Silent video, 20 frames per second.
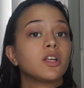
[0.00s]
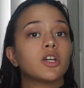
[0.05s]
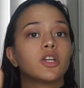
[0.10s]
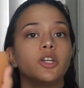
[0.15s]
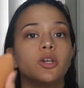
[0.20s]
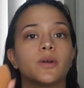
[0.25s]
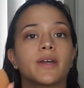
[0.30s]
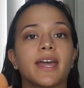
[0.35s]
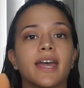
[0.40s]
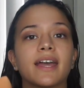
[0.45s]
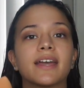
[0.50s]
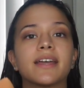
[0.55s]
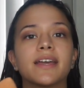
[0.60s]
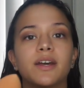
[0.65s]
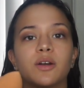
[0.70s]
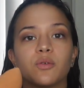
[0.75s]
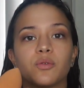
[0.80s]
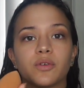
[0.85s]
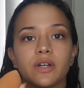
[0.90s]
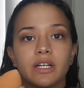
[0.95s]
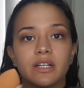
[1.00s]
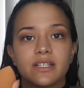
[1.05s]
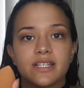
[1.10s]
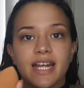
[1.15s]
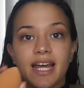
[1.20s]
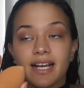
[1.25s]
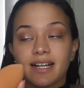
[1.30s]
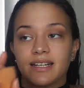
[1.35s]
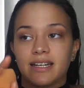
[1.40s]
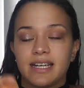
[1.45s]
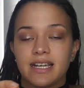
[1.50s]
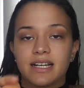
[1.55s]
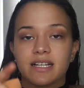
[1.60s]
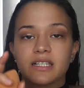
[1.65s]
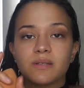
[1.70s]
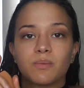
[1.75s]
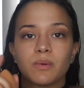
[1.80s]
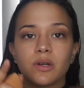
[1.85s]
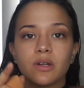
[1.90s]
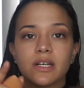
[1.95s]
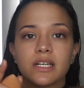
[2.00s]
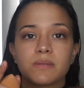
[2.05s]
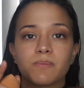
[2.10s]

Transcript: you can get Real Techniques beauty